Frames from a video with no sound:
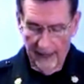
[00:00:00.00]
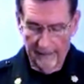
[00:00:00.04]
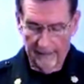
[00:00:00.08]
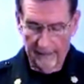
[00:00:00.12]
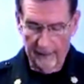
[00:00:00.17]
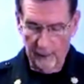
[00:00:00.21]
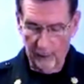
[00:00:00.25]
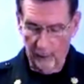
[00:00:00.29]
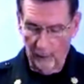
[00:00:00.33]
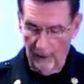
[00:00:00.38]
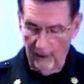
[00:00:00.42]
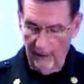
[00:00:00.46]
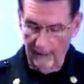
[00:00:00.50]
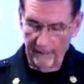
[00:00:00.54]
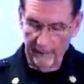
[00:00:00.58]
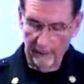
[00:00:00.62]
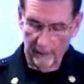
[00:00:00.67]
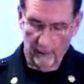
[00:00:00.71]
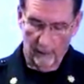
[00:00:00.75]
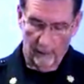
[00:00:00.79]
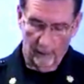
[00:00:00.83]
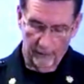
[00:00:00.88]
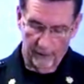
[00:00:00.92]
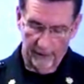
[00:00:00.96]
The
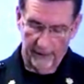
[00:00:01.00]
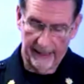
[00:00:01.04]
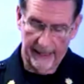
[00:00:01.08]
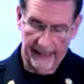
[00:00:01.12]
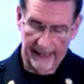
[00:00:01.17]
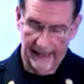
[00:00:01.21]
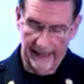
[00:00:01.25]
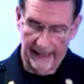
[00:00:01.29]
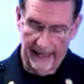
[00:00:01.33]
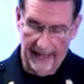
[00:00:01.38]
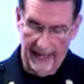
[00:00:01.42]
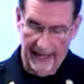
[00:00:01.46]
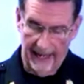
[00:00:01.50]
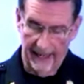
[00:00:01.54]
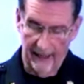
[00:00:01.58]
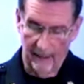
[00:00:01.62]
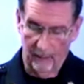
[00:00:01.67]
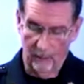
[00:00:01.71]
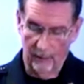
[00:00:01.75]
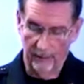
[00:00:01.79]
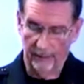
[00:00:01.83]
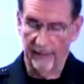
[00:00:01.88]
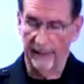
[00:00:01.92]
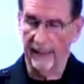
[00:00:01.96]
12-year-old's DNA
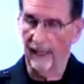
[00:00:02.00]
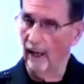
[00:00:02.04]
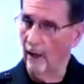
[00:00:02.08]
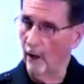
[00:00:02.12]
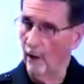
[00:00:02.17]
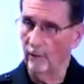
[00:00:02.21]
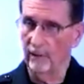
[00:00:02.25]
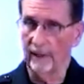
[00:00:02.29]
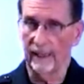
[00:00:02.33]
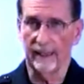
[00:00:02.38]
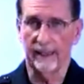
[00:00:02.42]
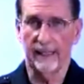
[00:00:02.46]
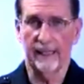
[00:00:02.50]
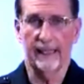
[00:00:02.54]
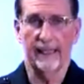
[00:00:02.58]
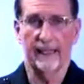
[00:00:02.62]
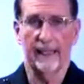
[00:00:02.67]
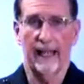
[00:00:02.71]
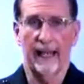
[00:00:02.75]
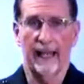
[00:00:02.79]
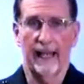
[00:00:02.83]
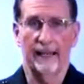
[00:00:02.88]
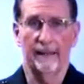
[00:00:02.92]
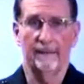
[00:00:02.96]
was the only
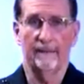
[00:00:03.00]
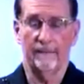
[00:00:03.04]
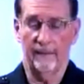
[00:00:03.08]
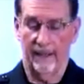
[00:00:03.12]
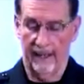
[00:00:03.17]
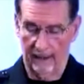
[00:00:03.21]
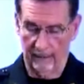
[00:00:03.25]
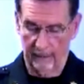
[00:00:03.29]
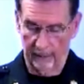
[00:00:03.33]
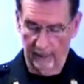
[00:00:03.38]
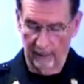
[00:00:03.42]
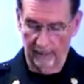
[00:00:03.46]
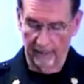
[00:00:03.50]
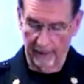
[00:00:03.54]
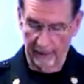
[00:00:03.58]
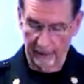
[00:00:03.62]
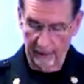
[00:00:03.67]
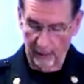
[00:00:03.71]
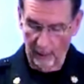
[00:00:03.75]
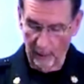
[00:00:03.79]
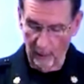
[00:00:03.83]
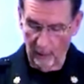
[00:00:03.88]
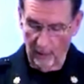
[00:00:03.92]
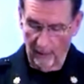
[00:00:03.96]
DNA found on this
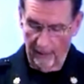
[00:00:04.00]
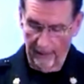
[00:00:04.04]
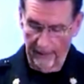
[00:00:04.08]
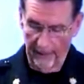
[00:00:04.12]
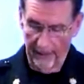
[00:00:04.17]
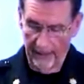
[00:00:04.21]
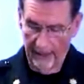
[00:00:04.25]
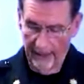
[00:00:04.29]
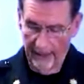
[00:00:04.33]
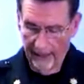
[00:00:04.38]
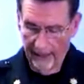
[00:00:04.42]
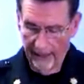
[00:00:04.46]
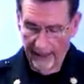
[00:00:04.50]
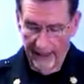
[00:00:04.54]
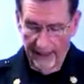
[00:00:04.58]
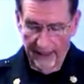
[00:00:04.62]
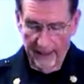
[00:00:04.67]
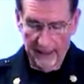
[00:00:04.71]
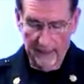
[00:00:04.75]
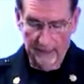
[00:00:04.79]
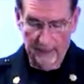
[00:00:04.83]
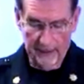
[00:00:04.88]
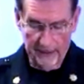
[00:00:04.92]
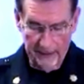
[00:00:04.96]
cord.
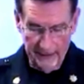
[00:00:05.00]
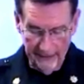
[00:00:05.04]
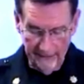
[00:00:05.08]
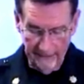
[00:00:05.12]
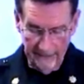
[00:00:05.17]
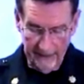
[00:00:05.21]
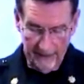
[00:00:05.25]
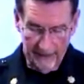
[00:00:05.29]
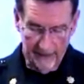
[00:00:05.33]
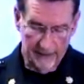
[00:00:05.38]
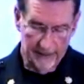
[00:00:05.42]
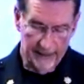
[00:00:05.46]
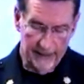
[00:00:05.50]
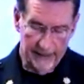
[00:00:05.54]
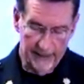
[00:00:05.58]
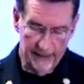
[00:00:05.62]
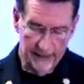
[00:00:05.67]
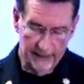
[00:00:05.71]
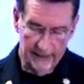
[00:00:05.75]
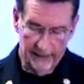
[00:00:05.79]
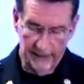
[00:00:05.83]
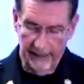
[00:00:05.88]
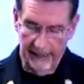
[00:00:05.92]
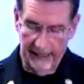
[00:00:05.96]
Specifically,
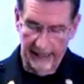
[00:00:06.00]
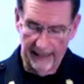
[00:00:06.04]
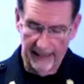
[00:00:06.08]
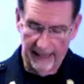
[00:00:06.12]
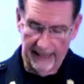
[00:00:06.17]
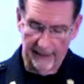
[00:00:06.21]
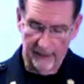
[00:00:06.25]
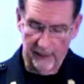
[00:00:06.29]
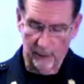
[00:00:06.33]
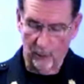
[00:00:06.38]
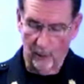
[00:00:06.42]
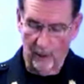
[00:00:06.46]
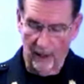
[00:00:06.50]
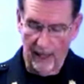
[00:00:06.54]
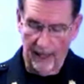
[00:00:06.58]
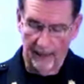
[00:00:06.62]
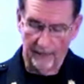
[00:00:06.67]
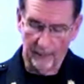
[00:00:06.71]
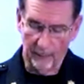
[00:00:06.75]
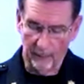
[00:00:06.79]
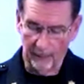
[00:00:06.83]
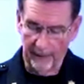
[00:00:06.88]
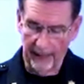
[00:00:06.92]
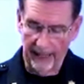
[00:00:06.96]
the DNA
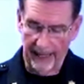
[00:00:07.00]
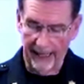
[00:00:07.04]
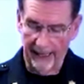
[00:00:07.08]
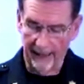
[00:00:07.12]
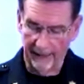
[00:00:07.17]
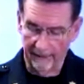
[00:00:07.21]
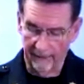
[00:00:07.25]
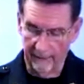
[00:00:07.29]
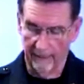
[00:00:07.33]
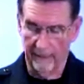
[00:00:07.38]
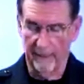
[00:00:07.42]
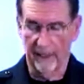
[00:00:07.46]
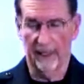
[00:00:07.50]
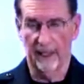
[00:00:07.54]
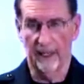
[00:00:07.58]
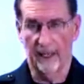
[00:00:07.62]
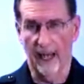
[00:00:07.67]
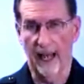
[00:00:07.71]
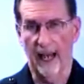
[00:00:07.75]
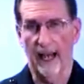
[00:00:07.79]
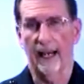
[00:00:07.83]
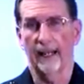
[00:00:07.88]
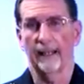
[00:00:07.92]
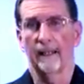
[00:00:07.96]
swabs were taken from the
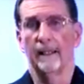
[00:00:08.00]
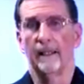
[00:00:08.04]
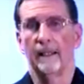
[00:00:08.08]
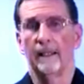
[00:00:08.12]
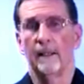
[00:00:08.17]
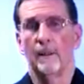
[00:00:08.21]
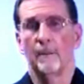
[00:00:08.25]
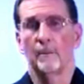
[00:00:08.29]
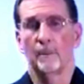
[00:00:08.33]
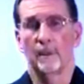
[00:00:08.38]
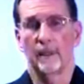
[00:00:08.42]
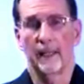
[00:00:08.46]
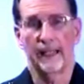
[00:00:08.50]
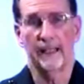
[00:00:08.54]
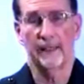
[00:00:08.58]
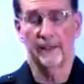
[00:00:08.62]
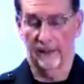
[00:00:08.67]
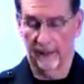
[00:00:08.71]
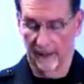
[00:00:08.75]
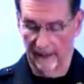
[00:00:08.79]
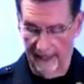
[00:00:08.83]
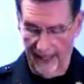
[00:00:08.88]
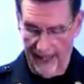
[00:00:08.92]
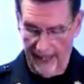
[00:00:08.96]
knot
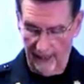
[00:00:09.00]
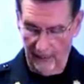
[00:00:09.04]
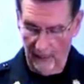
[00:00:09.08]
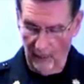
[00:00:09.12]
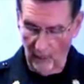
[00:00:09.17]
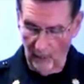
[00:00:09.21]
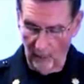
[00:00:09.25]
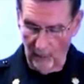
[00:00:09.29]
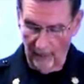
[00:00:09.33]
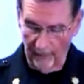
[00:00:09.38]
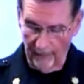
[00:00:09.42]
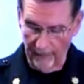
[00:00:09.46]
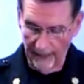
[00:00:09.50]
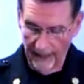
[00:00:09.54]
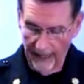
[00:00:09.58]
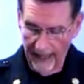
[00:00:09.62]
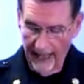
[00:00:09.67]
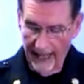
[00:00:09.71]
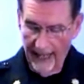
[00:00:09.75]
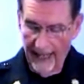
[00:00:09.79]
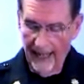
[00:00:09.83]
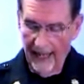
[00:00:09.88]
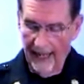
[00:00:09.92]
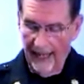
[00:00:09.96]
placed in that cord,
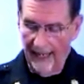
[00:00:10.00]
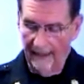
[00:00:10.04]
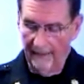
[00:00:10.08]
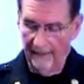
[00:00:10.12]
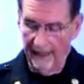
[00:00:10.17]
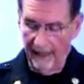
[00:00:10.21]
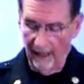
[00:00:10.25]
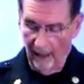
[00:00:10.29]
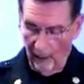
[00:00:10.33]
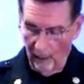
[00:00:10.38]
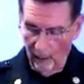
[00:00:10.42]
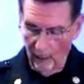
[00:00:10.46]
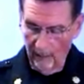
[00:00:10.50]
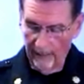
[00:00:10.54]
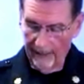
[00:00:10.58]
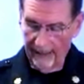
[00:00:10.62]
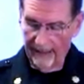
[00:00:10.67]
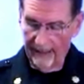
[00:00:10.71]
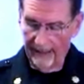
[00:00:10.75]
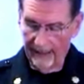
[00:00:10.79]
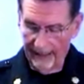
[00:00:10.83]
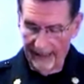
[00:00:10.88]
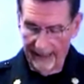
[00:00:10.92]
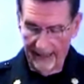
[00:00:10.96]
and the
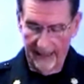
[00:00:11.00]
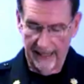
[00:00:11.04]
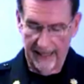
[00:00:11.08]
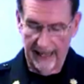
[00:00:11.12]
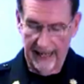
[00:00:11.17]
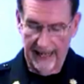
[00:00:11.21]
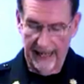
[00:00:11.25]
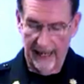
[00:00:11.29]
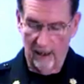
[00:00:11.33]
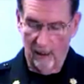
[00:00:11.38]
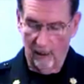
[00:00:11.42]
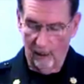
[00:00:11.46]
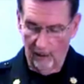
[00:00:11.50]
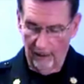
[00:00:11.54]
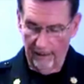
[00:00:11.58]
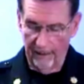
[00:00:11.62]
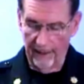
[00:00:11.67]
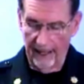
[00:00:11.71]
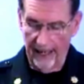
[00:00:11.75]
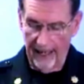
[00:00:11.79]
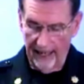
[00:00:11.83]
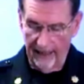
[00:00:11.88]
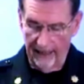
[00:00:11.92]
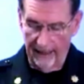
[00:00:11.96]
only DNA
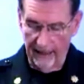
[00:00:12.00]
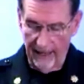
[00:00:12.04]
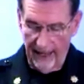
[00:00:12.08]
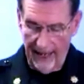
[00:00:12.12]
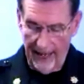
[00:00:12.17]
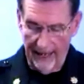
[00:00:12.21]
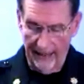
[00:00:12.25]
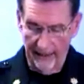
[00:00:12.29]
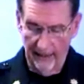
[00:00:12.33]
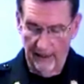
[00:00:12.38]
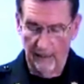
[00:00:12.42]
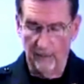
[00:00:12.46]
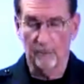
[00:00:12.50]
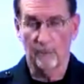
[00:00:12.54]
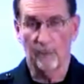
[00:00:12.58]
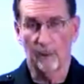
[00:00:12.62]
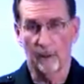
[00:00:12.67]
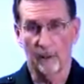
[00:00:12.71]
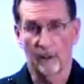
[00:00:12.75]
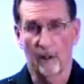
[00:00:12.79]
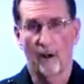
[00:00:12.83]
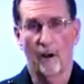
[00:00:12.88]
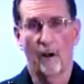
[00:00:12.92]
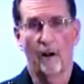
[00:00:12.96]
on that knot
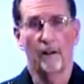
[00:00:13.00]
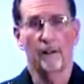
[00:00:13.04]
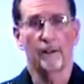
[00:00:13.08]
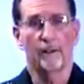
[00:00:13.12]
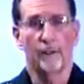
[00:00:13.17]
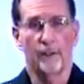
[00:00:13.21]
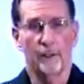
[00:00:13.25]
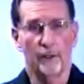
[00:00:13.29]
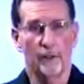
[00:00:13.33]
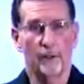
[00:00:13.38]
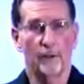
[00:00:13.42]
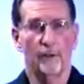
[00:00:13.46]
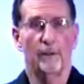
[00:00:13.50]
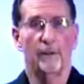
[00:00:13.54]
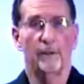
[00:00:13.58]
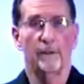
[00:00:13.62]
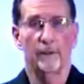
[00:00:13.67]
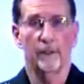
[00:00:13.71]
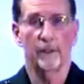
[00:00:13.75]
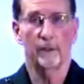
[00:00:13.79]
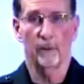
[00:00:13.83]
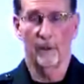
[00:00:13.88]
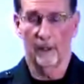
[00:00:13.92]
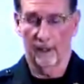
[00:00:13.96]
belonged to
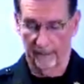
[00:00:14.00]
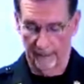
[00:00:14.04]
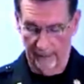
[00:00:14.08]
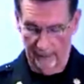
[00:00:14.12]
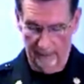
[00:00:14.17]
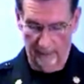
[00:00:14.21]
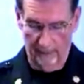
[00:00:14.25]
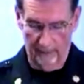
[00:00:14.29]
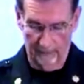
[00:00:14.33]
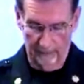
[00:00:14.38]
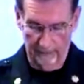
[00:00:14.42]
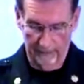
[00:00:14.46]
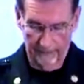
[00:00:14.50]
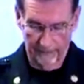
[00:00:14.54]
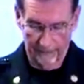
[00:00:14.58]
the 12-year-old.